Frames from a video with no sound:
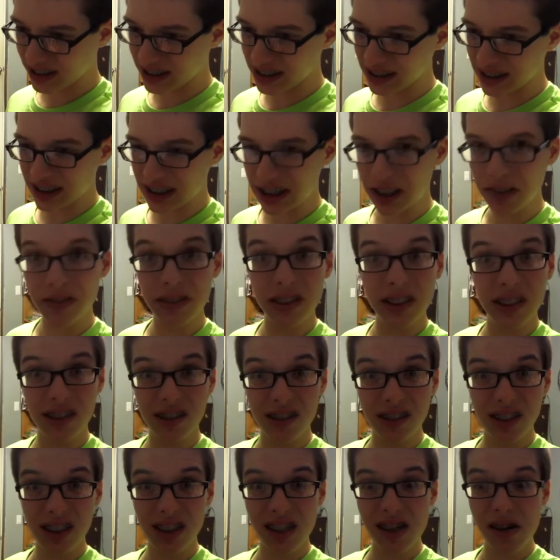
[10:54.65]
7
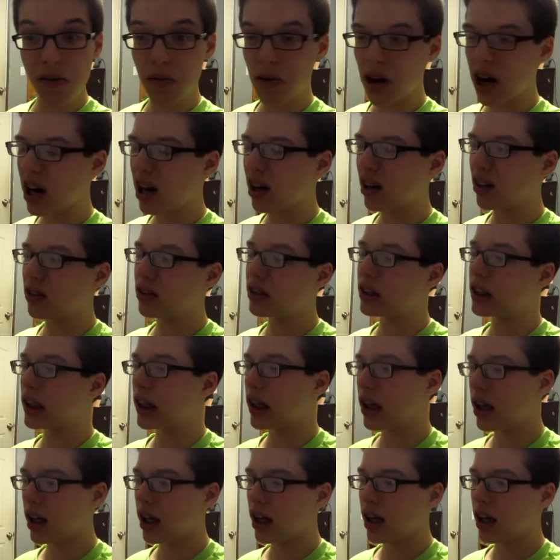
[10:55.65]
years ago. Wow,
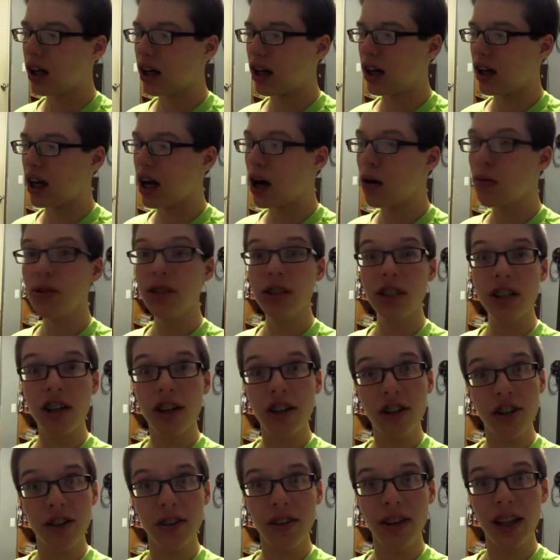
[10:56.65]
I was
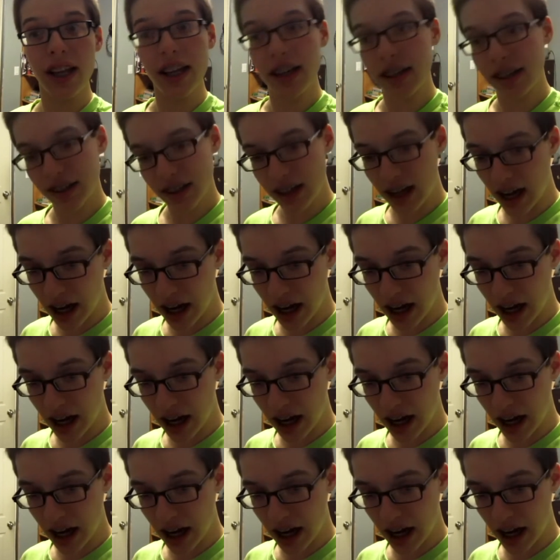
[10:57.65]
younger then.